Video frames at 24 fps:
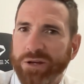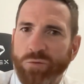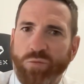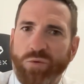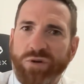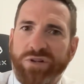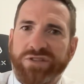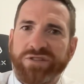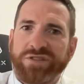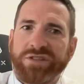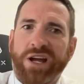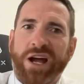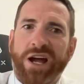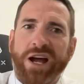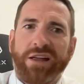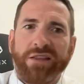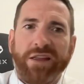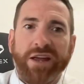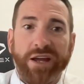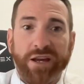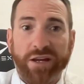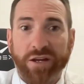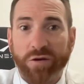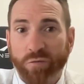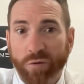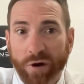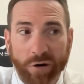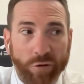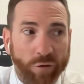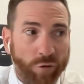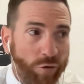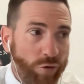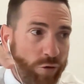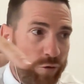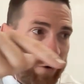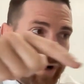We'd start there, you run
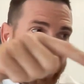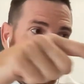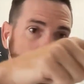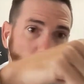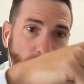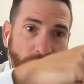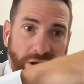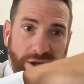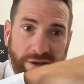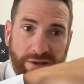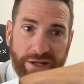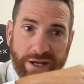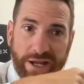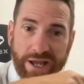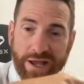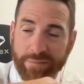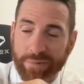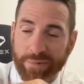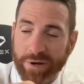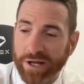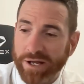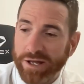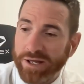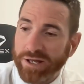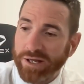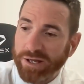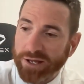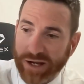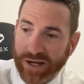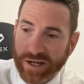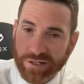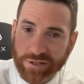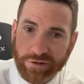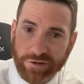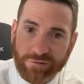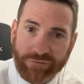all the way around the Gabba,
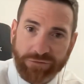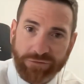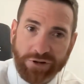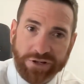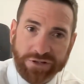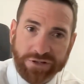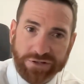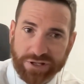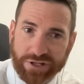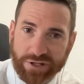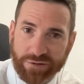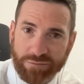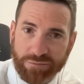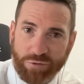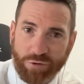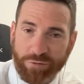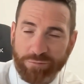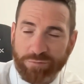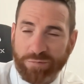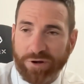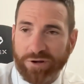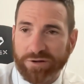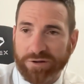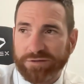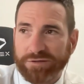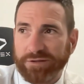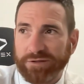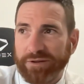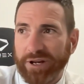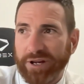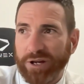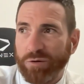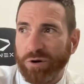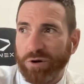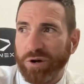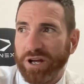and you'd finish at the point post.
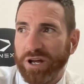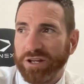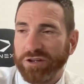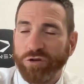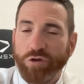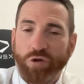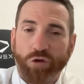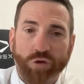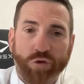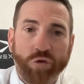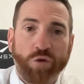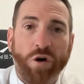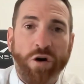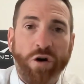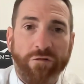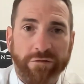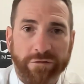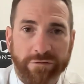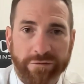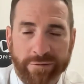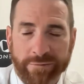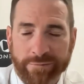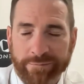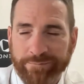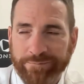Anyway, we had to do 12 of them.